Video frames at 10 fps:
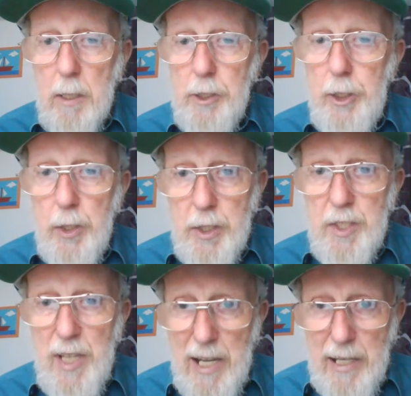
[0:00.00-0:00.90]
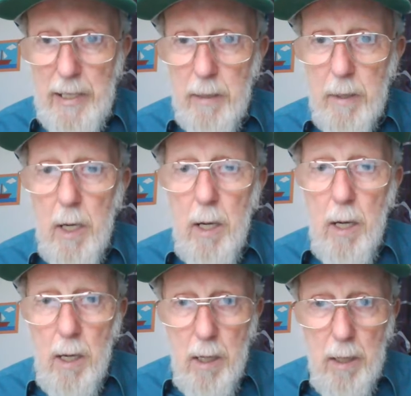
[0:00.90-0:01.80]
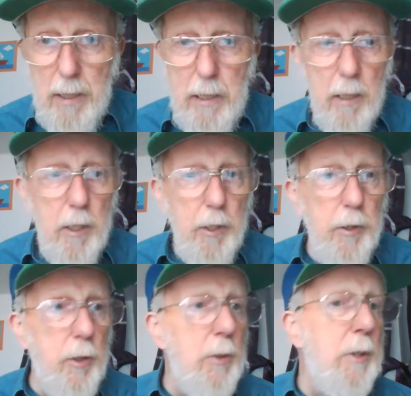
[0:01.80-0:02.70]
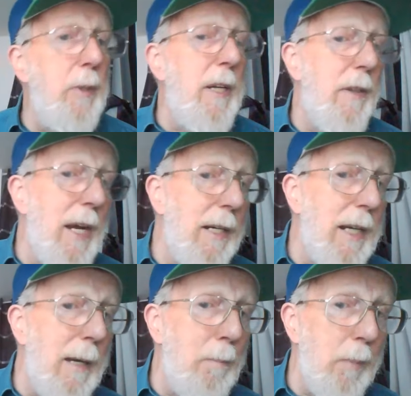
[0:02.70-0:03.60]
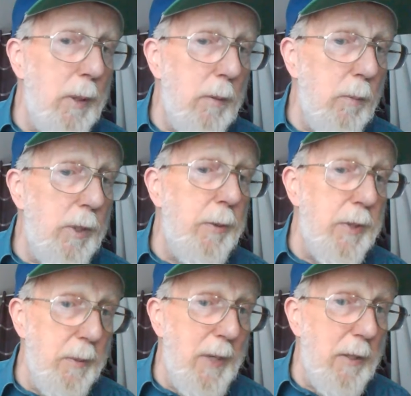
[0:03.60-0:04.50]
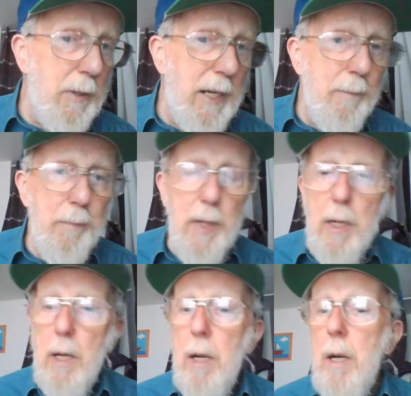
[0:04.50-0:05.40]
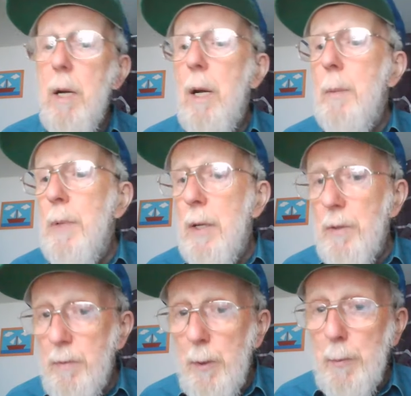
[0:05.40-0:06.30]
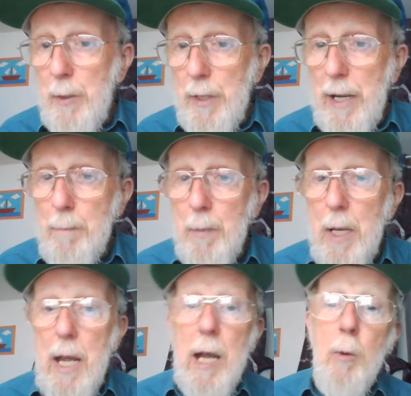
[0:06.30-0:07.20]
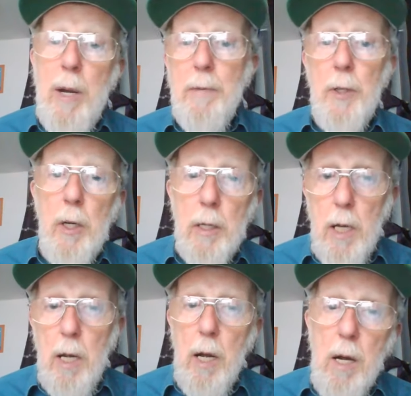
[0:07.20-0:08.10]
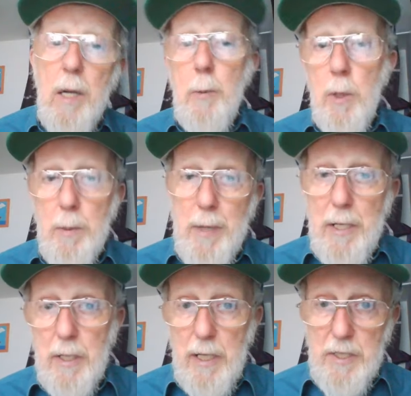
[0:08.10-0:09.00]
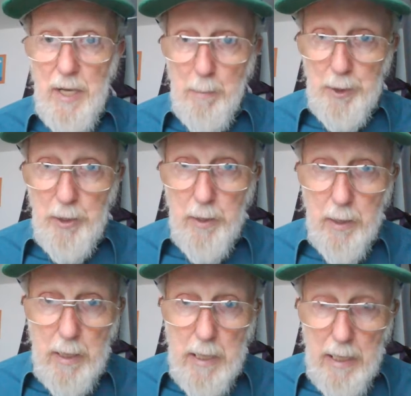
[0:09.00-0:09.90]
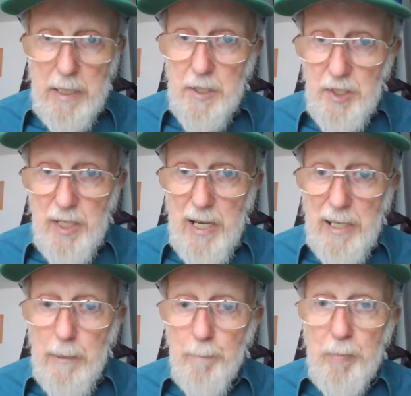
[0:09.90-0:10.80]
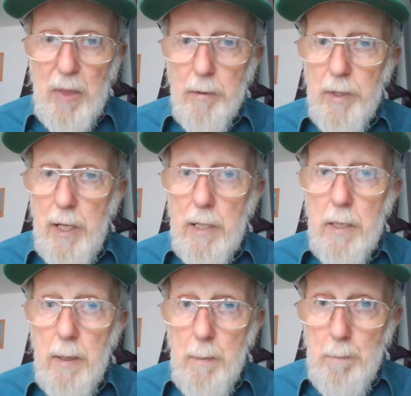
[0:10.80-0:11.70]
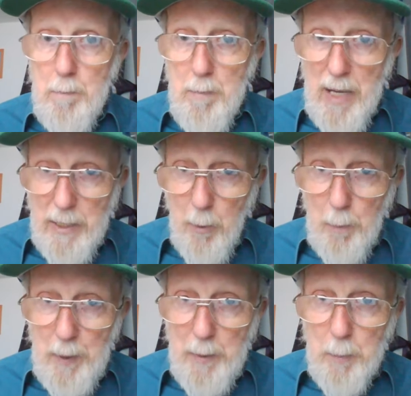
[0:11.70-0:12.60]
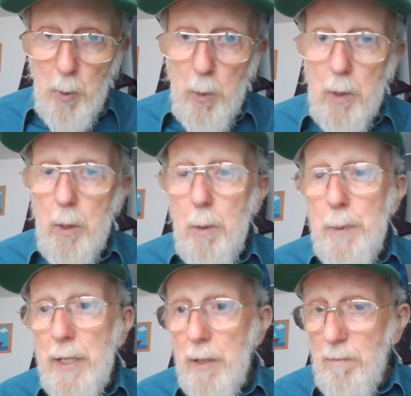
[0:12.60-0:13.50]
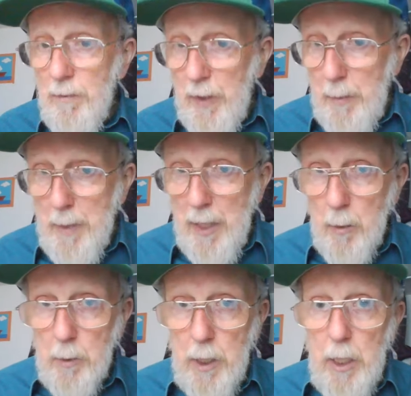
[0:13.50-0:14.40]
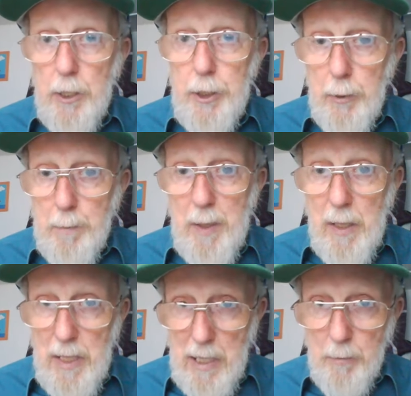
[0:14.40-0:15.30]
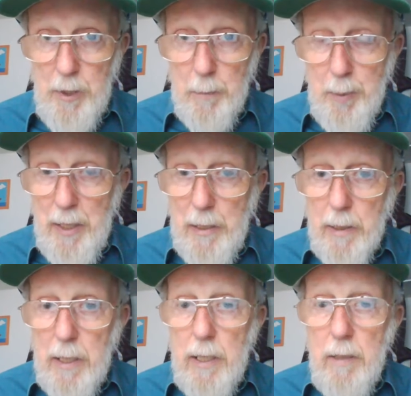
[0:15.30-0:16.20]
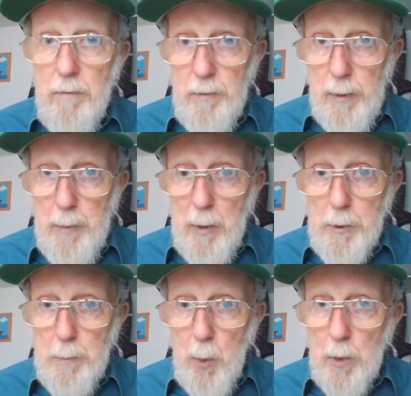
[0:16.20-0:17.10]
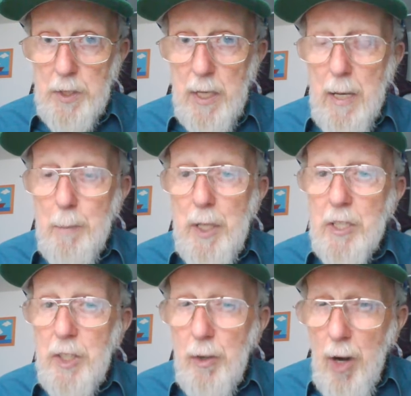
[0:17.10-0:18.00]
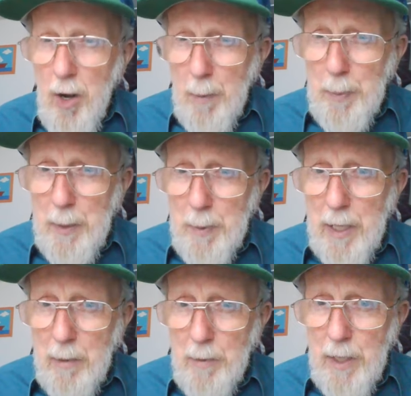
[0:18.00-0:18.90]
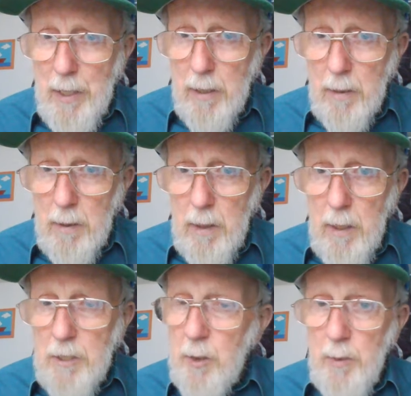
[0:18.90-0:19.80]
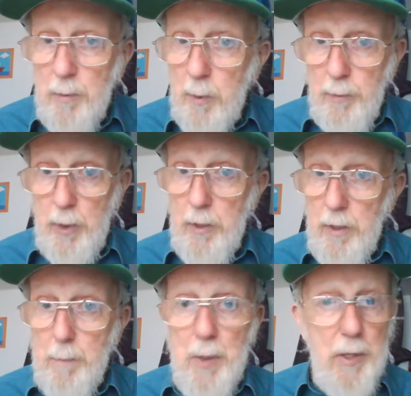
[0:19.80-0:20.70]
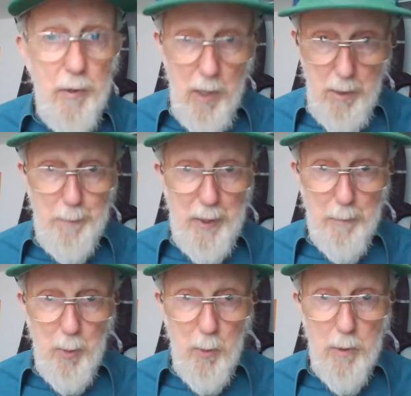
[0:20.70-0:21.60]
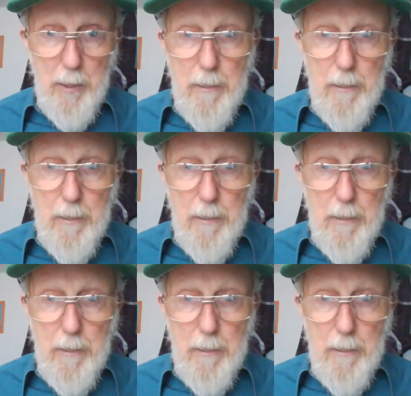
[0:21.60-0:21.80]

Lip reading: should say, I used to be in that camp, which was the male camp. I'm now in the female camp. However, I want to make an exception and say that male people who become female shouldn't be allowed to compete in female sports, because there are people out there, I don't know if you've heard of them, but there are people